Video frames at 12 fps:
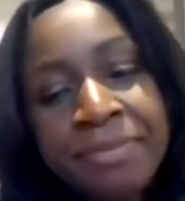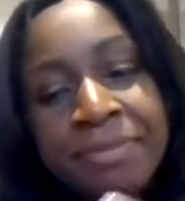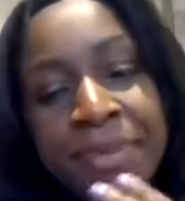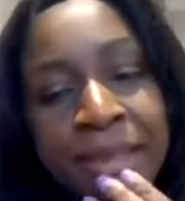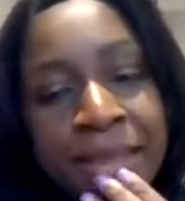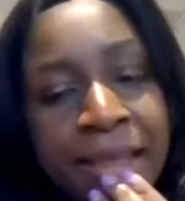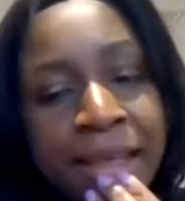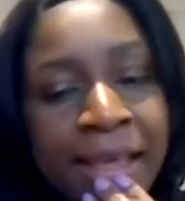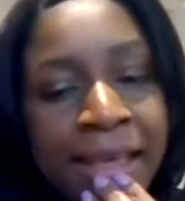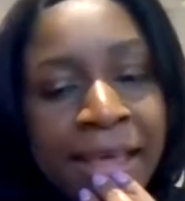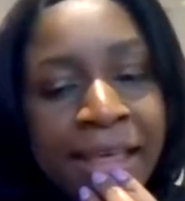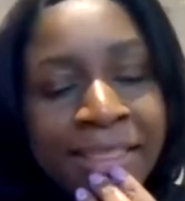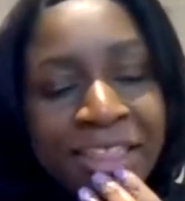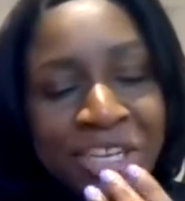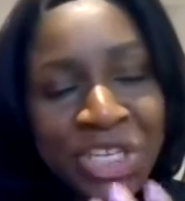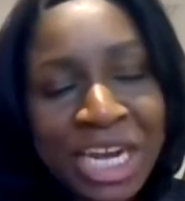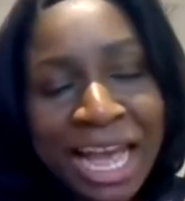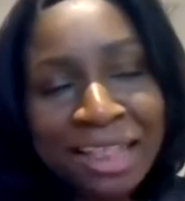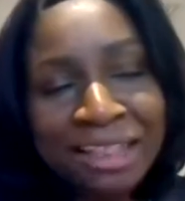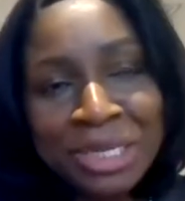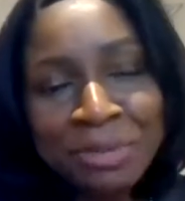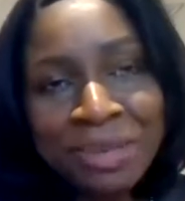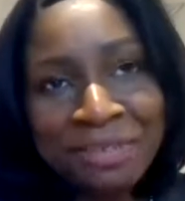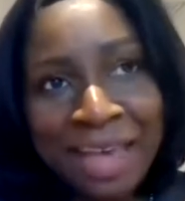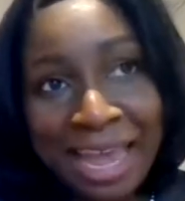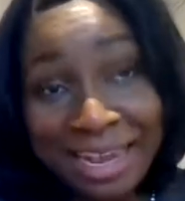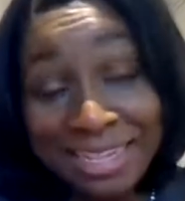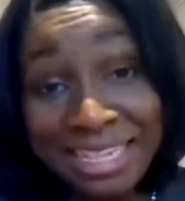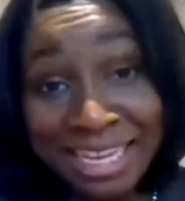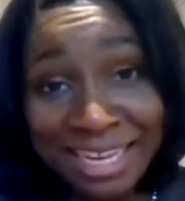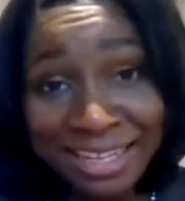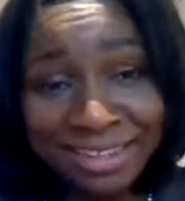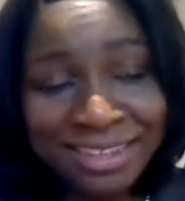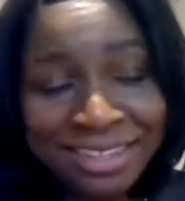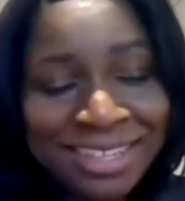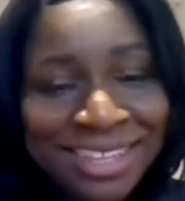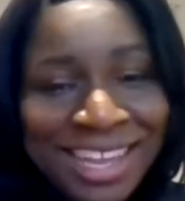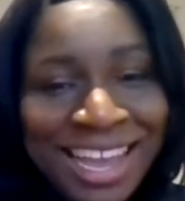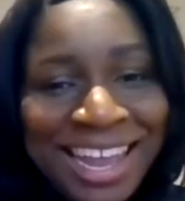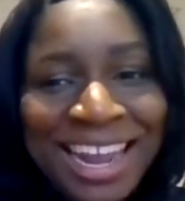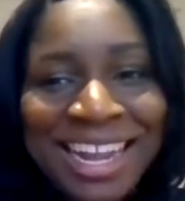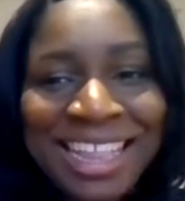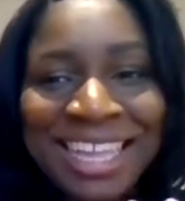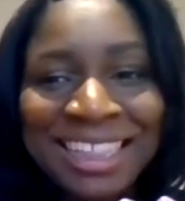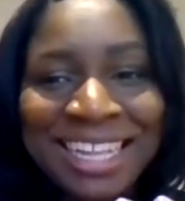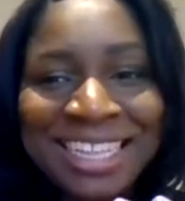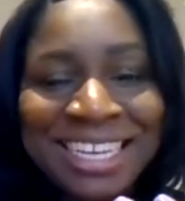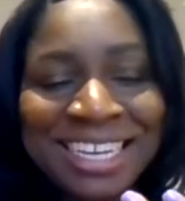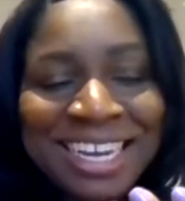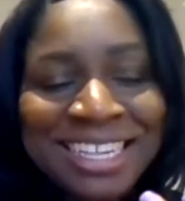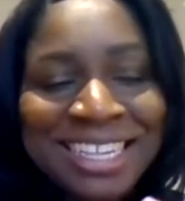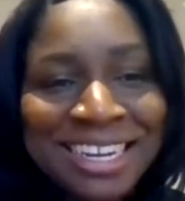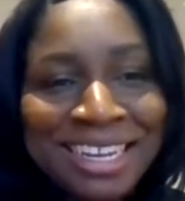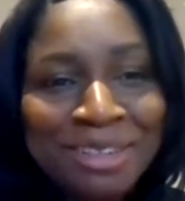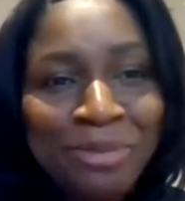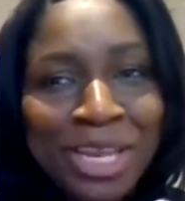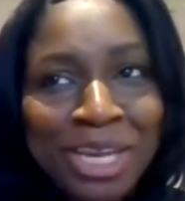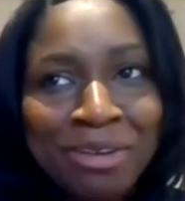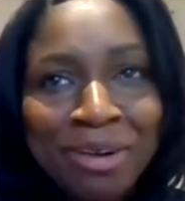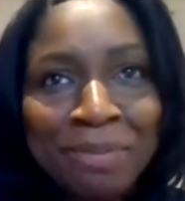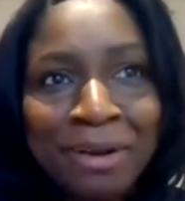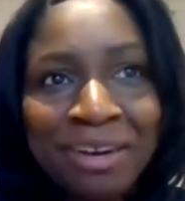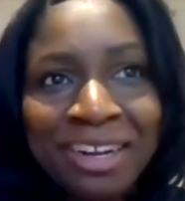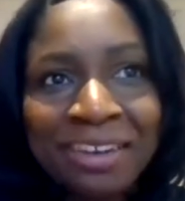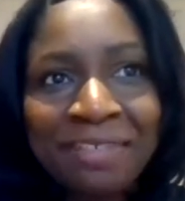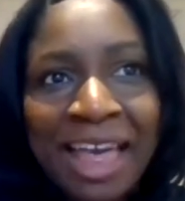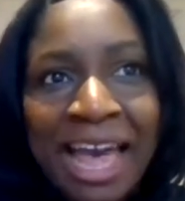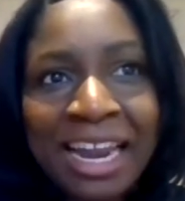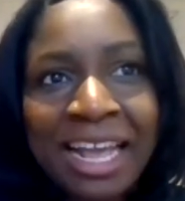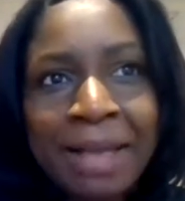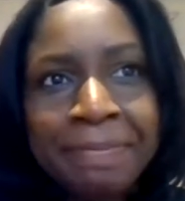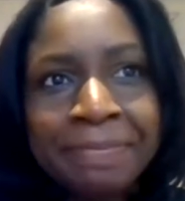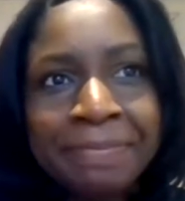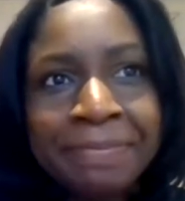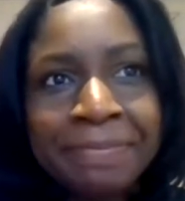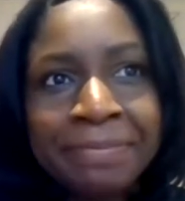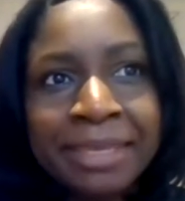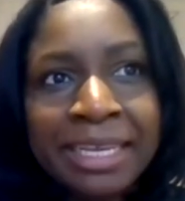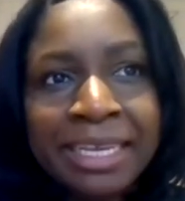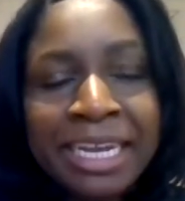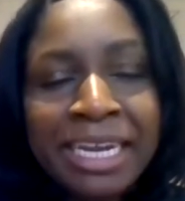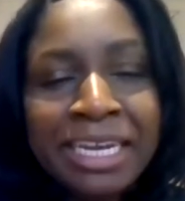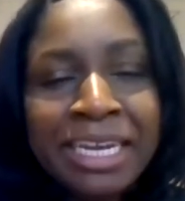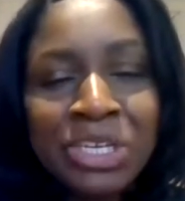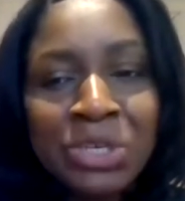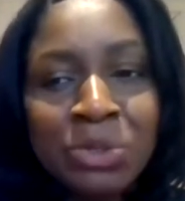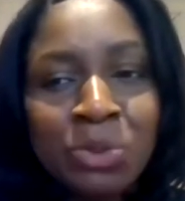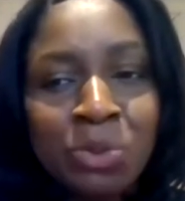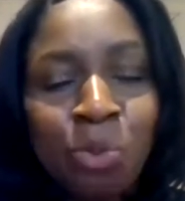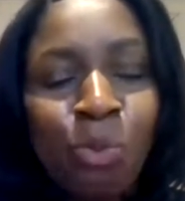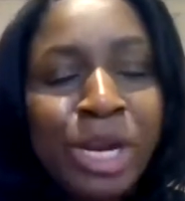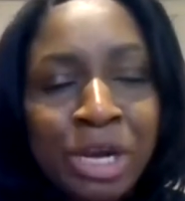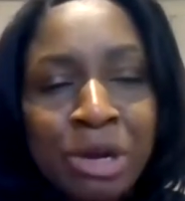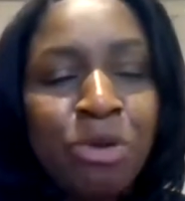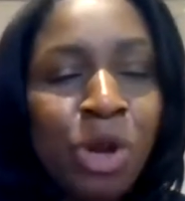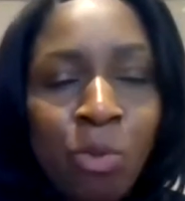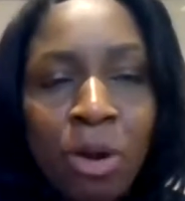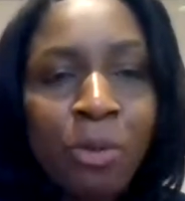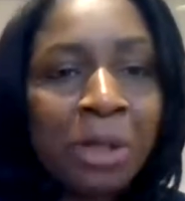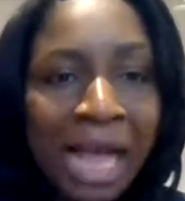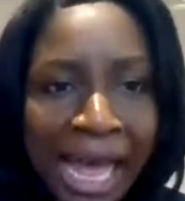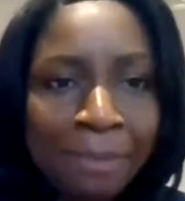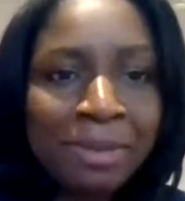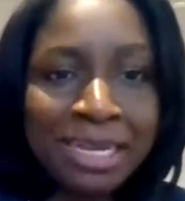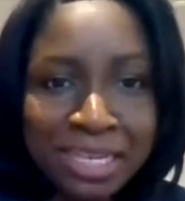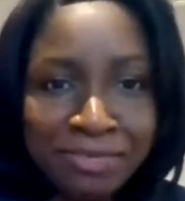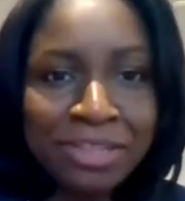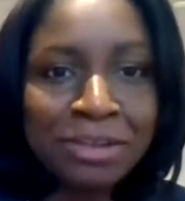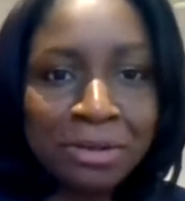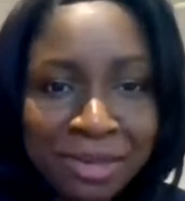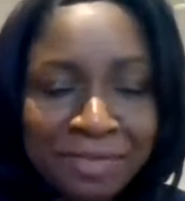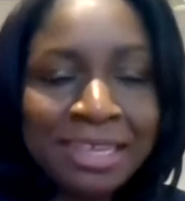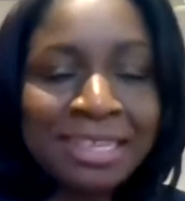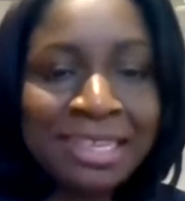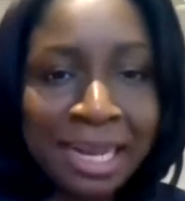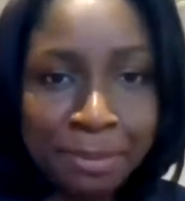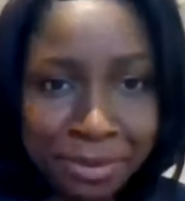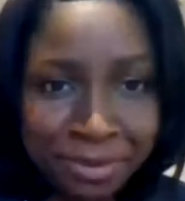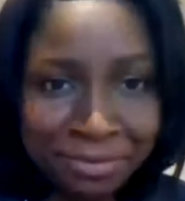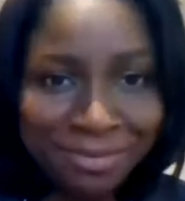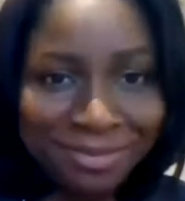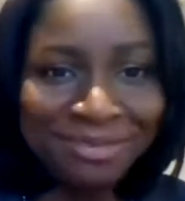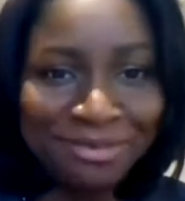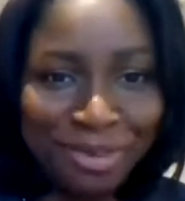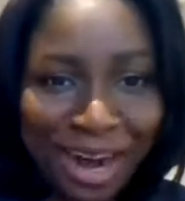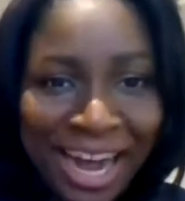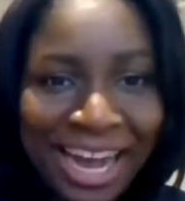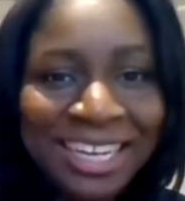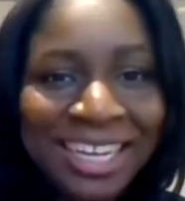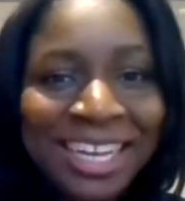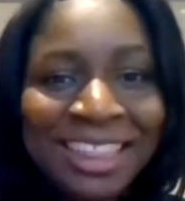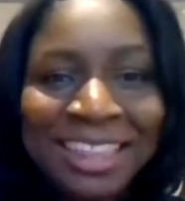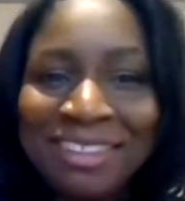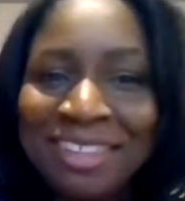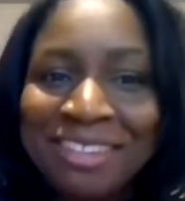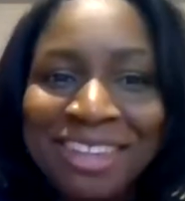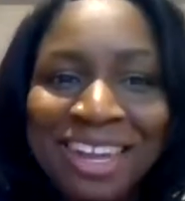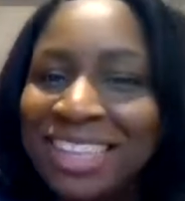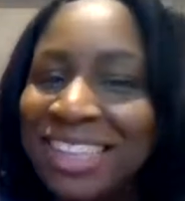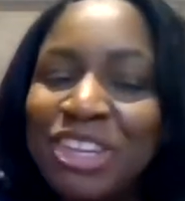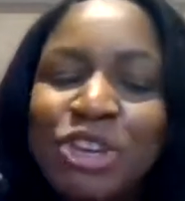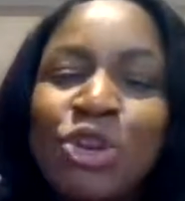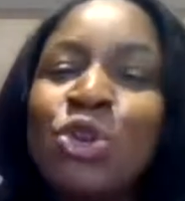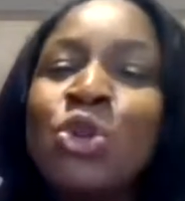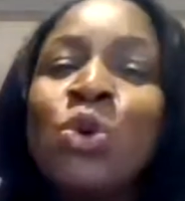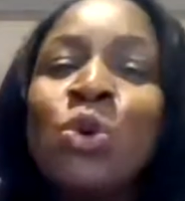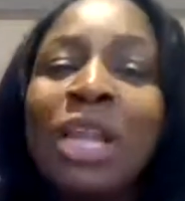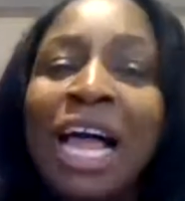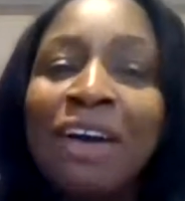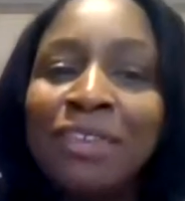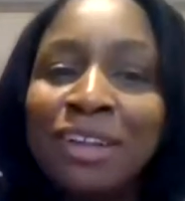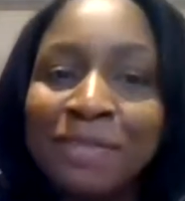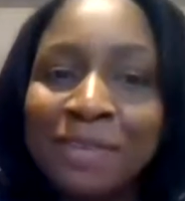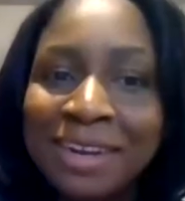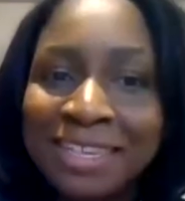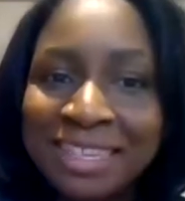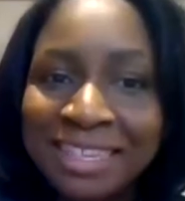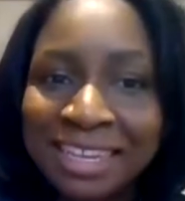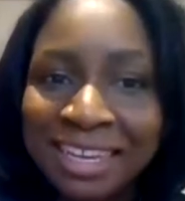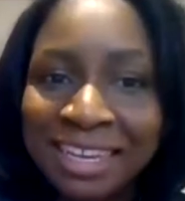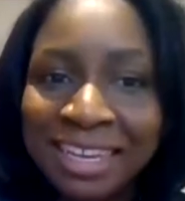The challenge with vaccines and anything that's untested is when you're a part of that initial, we don't know what will happen as a result of this sample, right? There's a new level of risk.